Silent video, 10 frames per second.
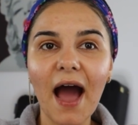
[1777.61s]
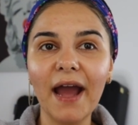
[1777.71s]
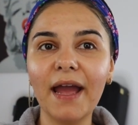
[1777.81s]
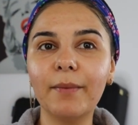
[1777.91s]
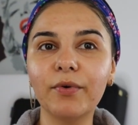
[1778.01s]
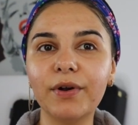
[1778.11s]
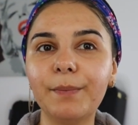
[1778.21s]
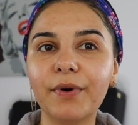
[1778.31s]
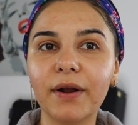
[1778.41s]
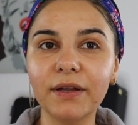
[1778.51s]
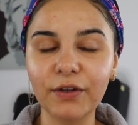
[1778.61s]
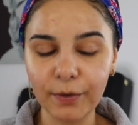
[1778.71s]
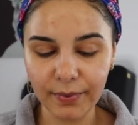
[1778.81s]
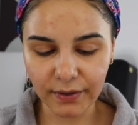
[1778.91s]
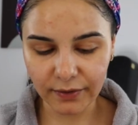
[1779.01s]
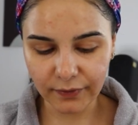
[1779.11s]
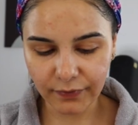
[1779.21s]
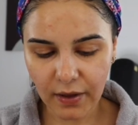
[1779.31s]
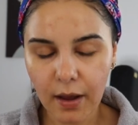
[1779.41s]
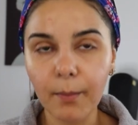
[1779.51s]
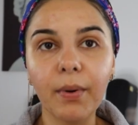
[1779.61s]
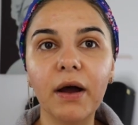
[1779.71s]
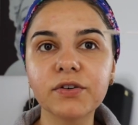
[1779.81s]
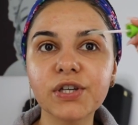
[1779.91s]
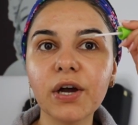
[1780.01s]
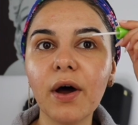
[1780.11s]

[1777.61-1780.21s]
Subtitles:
I am going to put on a little bit of brow gel.